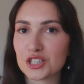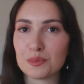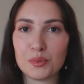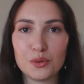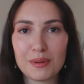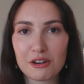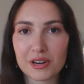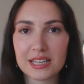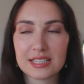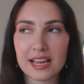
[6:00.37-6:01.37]
just to put my
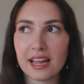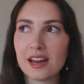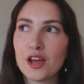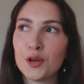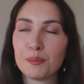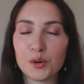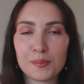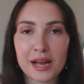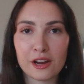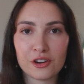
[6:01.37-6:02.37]
rings in, put
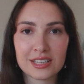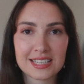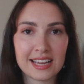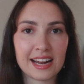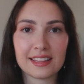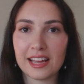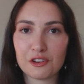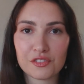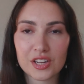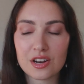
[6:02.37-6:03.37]
my earrings in at the end
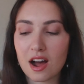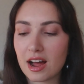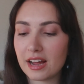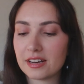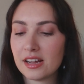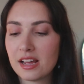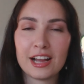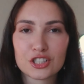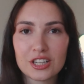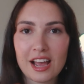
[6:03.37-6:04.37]
of the night. I
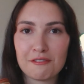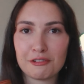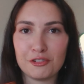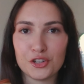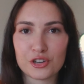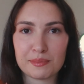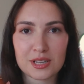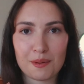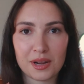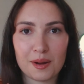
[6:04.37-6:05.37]
actually have a few trips
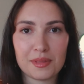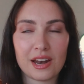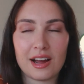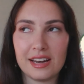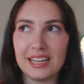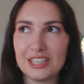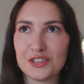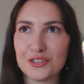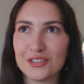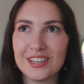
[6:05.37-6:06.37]
coming up that I need
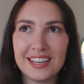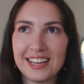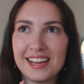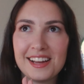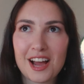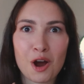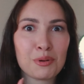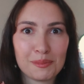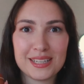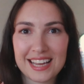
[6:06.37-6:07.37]
to, I'll
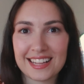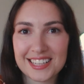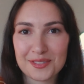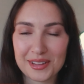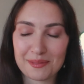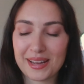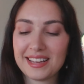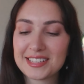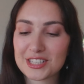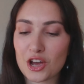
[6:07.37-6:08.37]
probably take this with
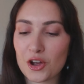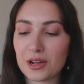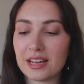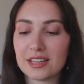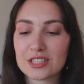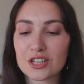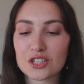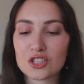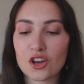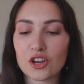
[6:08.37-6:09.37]
me. So it is
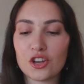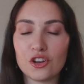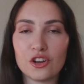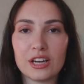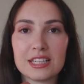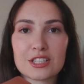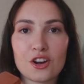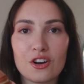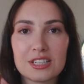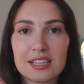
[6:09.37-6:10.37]
so cute. It's
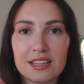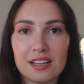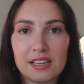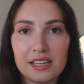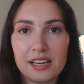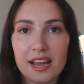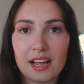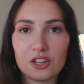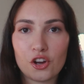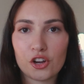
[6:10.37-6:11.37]
got the
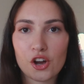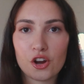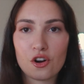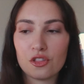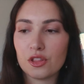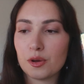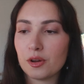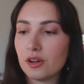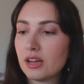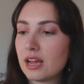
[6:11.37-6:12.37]
Linjer logo on
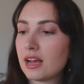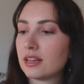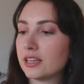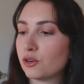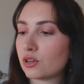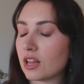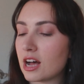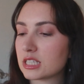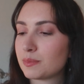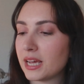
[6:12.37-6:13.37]
the little
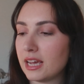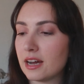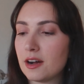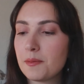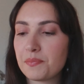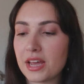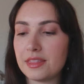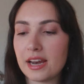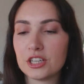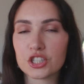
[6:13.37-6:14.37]
clasp here,
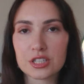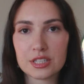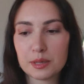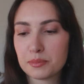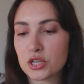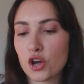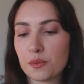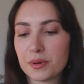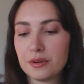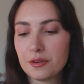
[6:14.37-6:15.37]
and then it just zips
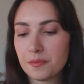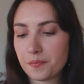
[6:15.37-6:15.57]
open.